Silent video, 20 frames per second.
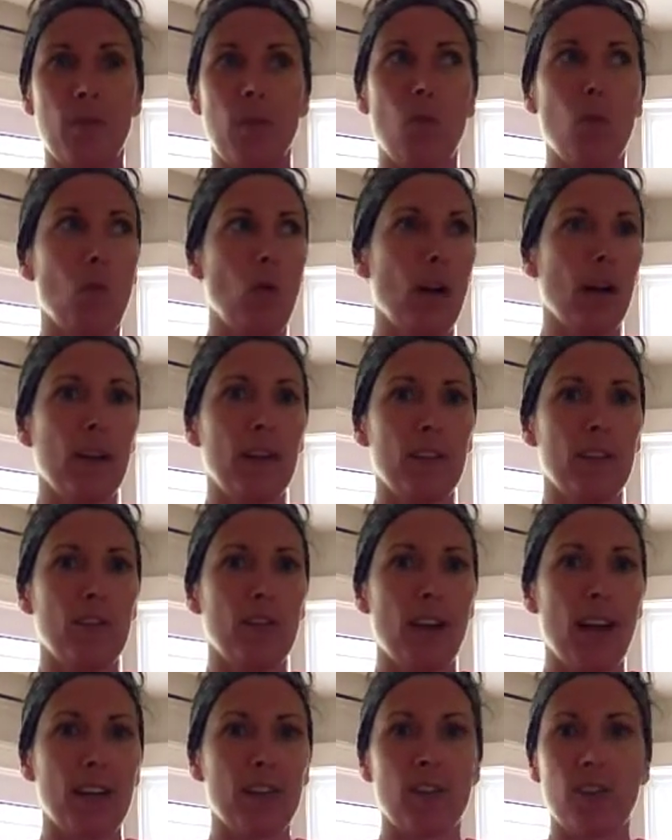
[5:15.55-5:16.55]
We'll want a
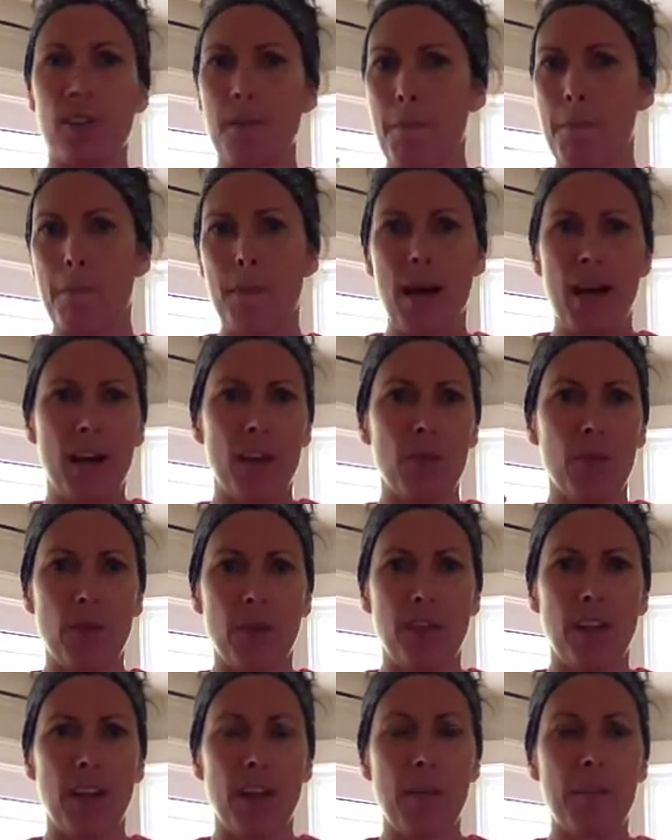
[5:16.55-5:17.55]
distraction. The mind will
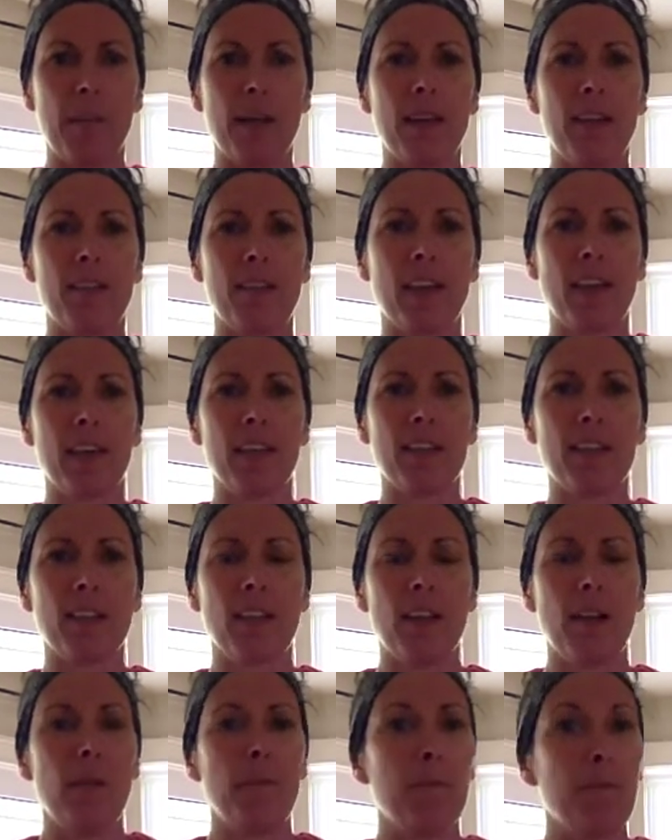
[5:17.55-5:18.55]
think up many things,
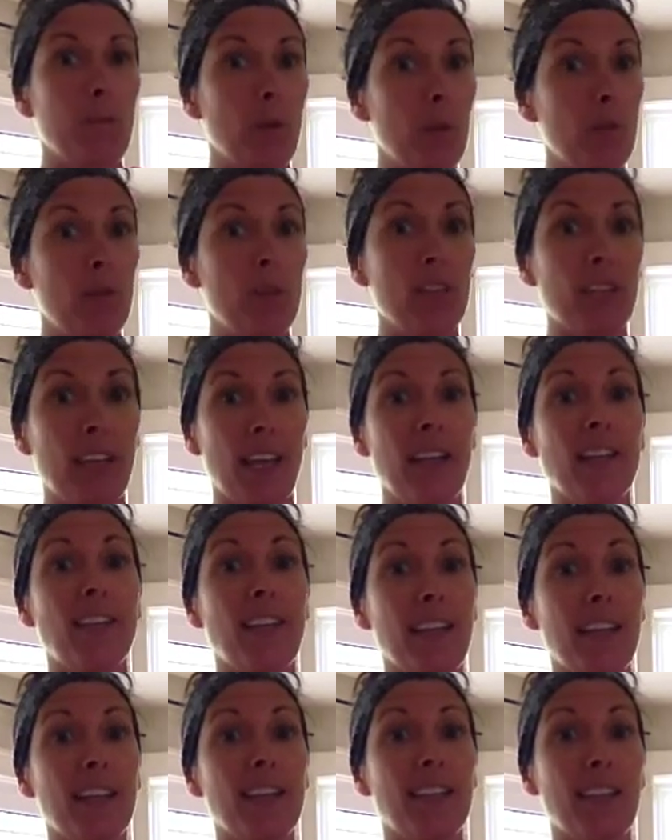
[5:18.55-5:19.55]
but music can
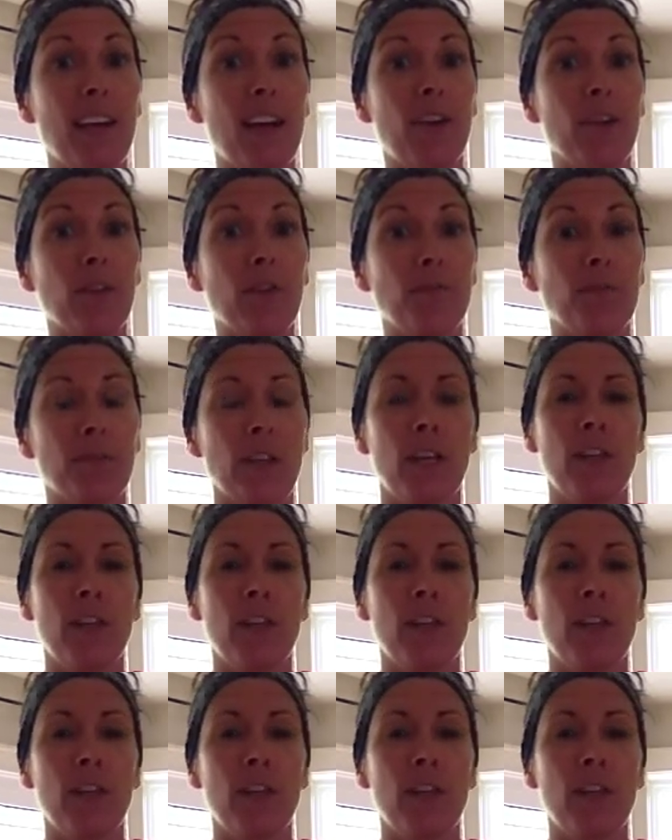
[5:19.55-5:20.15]
take us out.